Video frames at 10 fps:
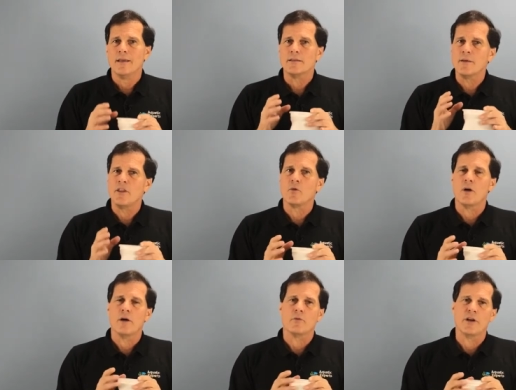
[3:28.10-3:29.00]
Some of the
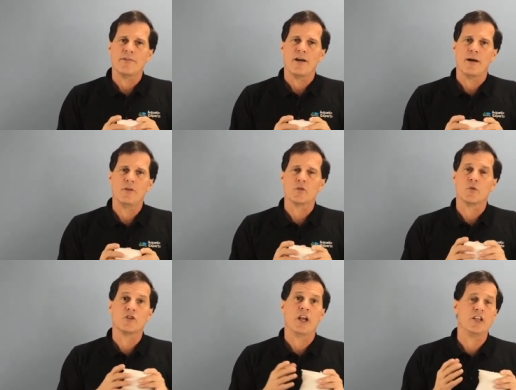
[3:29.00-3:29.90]
reef hobbyists
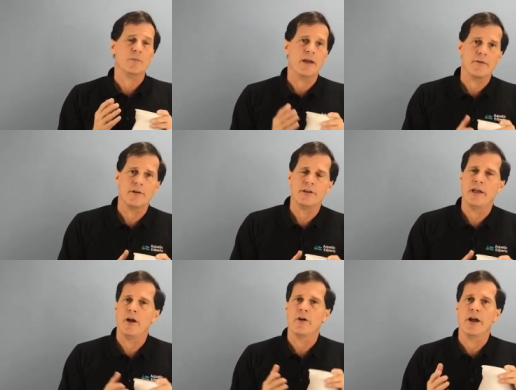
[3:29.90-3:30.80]
will change them every
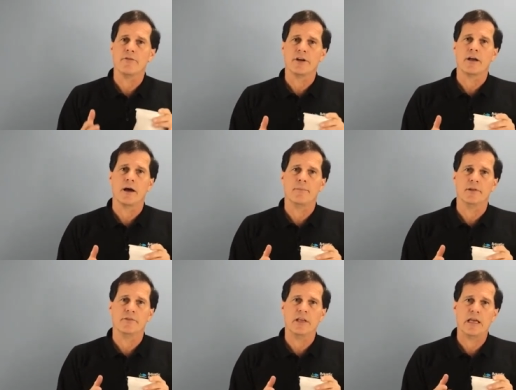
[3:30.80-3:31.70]
day or every
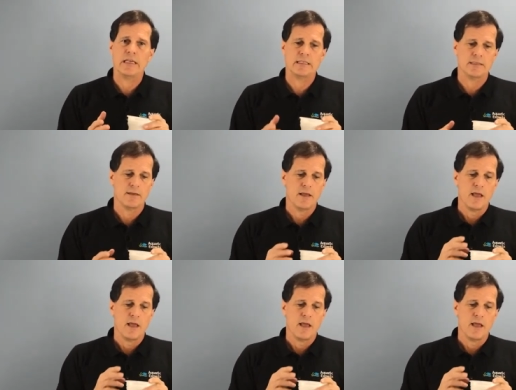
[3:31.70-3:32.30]
couple of days.